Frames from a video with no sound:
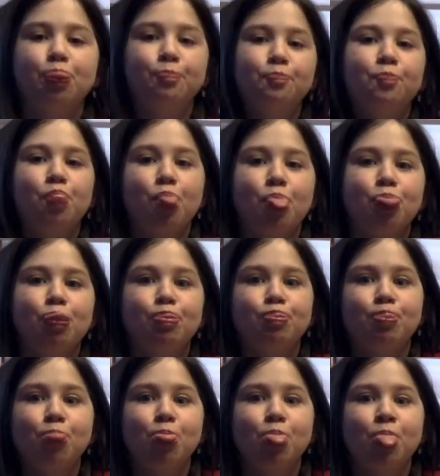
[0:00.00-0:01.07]
face
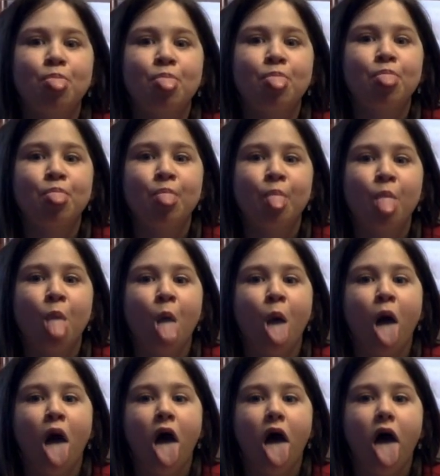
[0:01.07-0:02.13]
by her
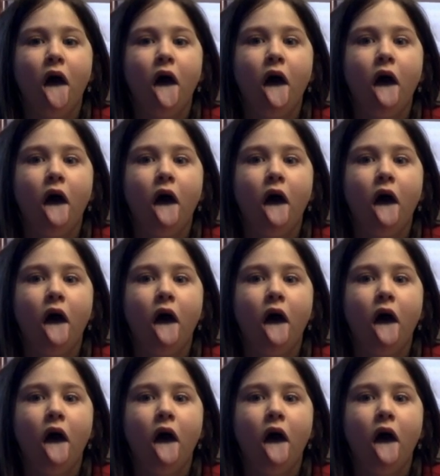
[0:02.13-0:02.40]
whiskers.